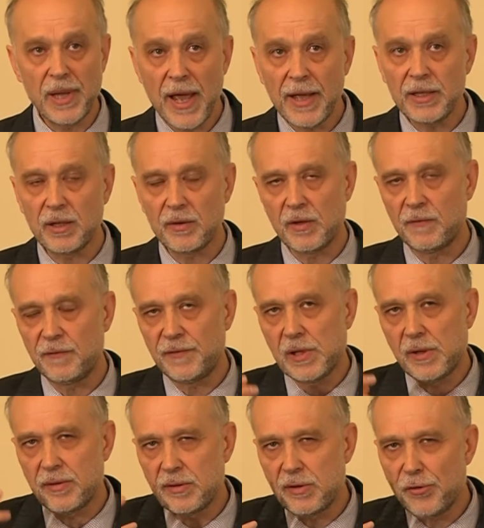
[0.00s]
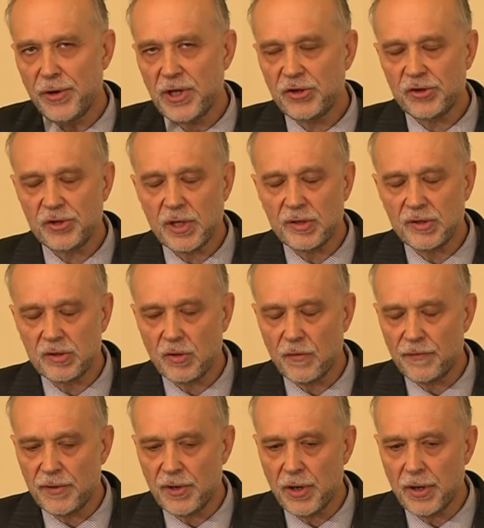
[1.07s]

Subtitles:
planning, they feel this richness of